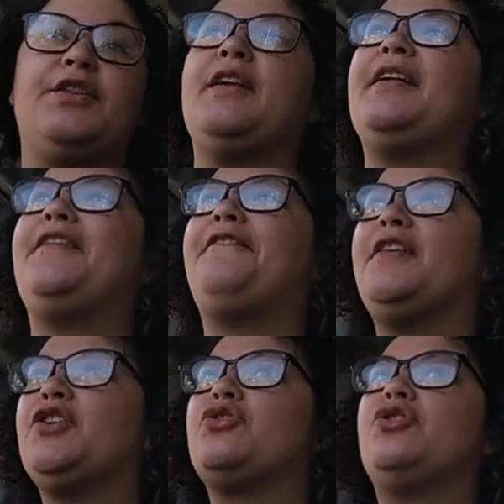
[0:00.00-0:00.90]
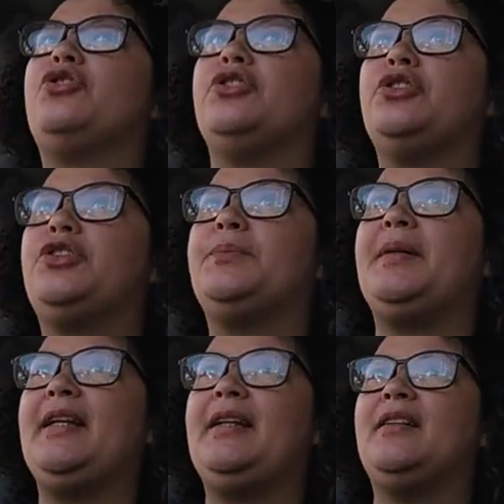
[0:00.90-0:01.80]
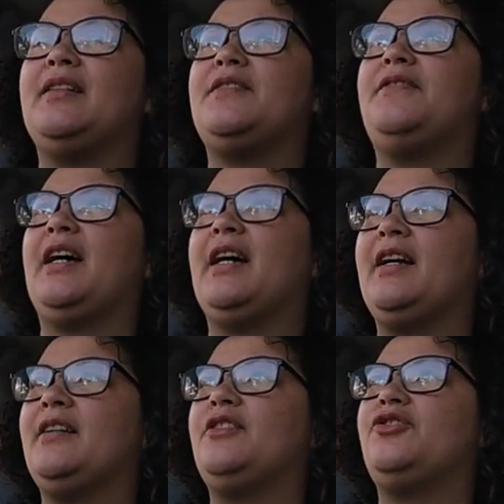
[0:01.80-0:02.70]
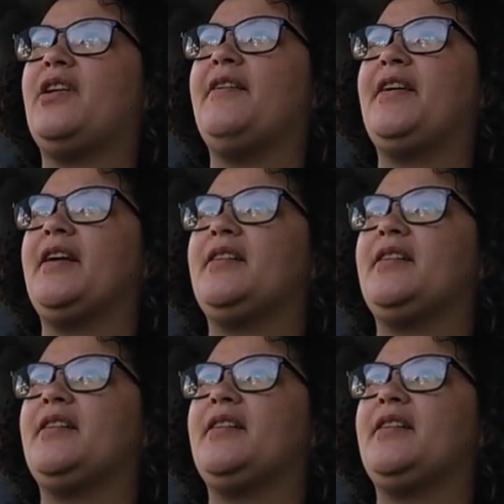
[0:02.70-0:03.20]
you that it feels good to be in this van, driving